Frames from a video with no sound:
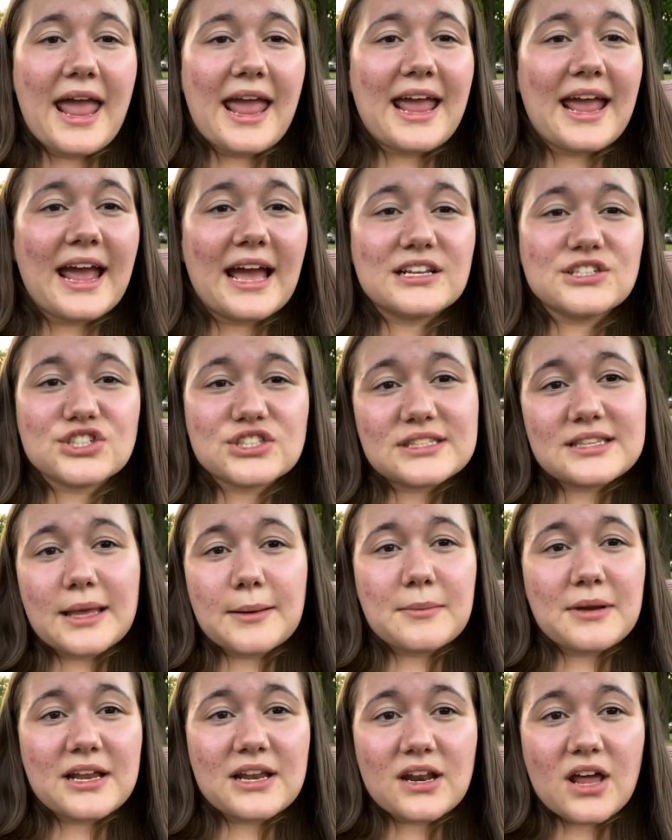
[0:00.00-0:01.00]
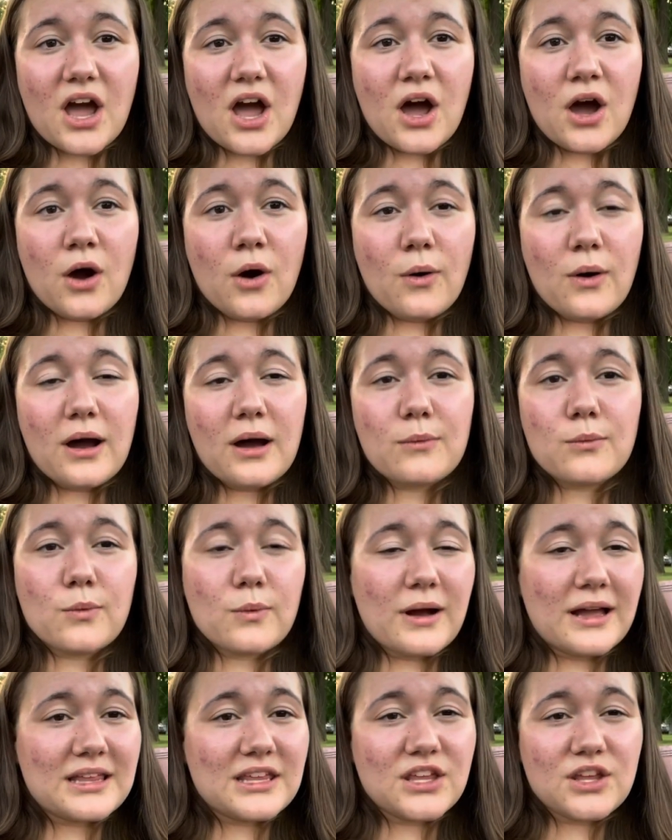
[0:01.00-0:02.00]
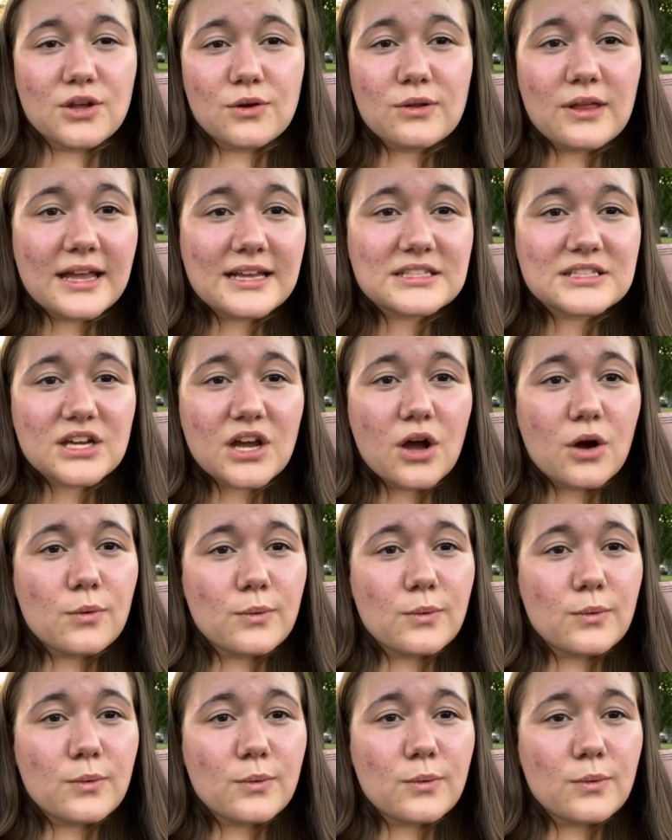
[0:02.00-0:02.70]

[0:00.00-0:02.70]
and just let me know what you like to go,